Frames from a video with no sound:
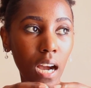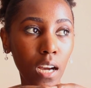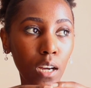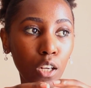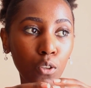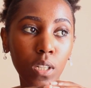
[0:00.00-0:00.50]

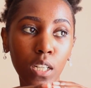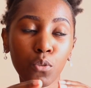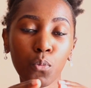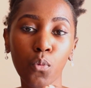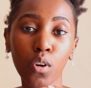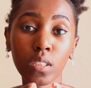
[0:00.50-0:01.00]
Look
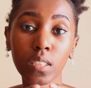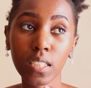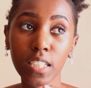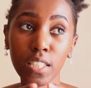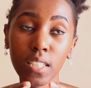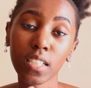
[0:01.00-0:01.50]
at what
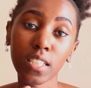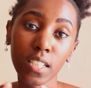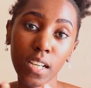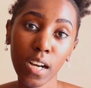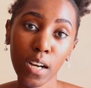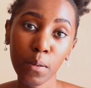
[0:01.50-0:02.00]
is
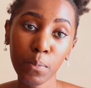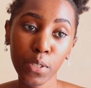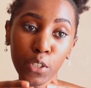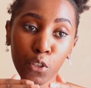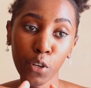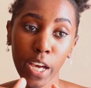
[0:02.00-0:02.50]
eating up
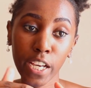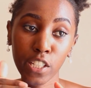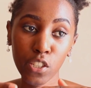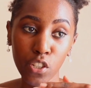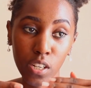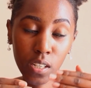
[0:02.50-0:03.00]
your
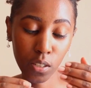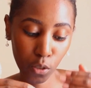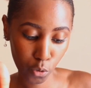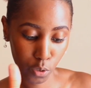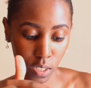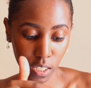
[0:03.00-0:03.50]
extra,
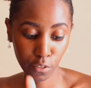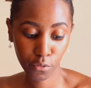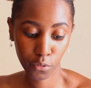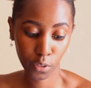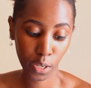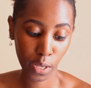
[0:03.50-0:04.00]
because
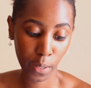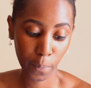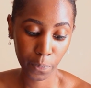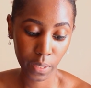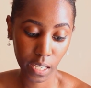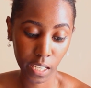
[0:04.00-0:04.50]
if
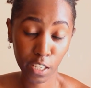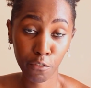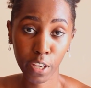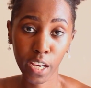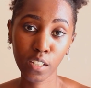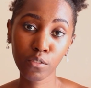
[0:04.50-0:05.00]

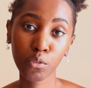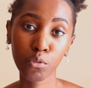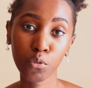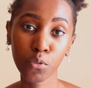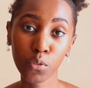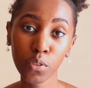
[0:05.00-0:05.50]
I have to
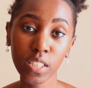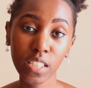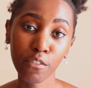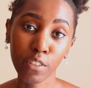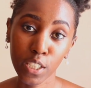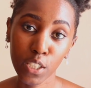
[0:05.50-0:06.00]
do
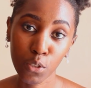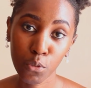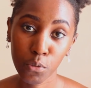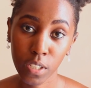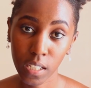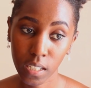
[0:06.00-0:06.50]

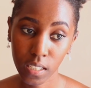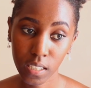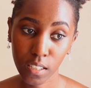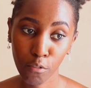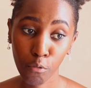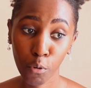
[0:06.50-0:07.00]
72
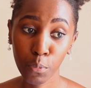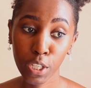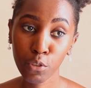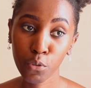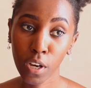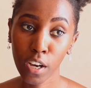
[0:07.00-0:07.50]
cakes for me
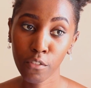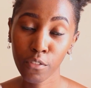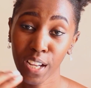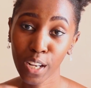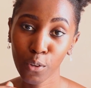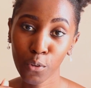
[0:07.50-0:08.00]
to have
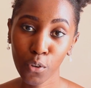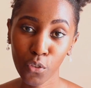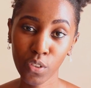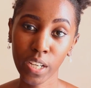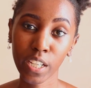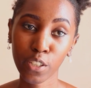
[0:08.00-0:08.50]
a low
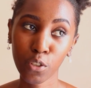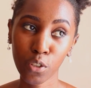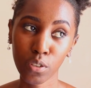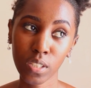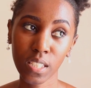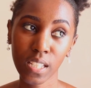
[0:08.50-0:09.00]
overhead
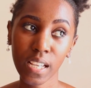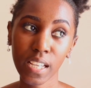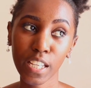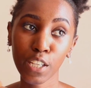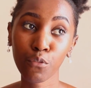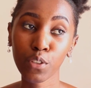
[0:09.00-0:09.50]
cost,
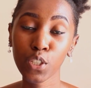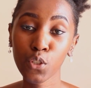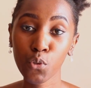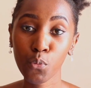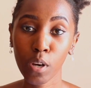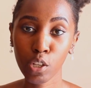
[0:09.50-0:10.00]
if it's
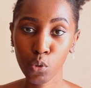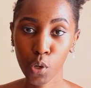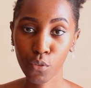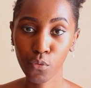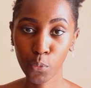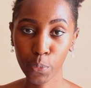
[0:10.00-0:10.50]
too much
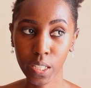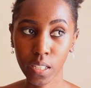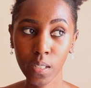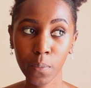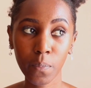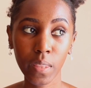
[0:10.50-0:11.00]
work for
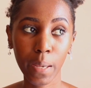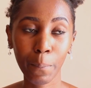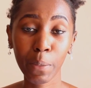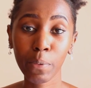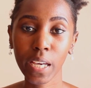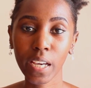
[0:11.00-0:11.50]
me,
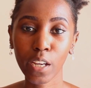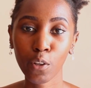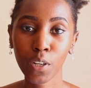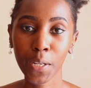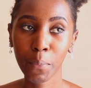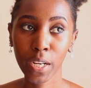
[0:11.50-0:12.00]
maybe I can
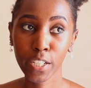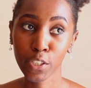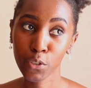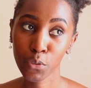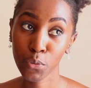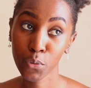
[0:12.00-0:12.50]
only
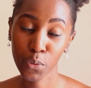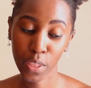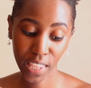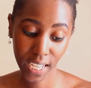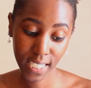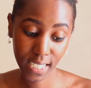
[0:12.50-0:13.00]
manage to do
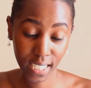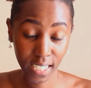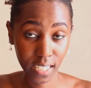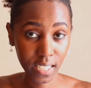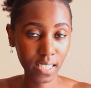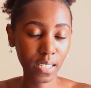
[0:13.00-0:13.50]
30
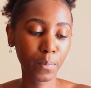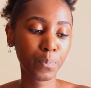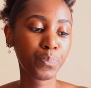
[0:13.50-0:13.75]
cakes.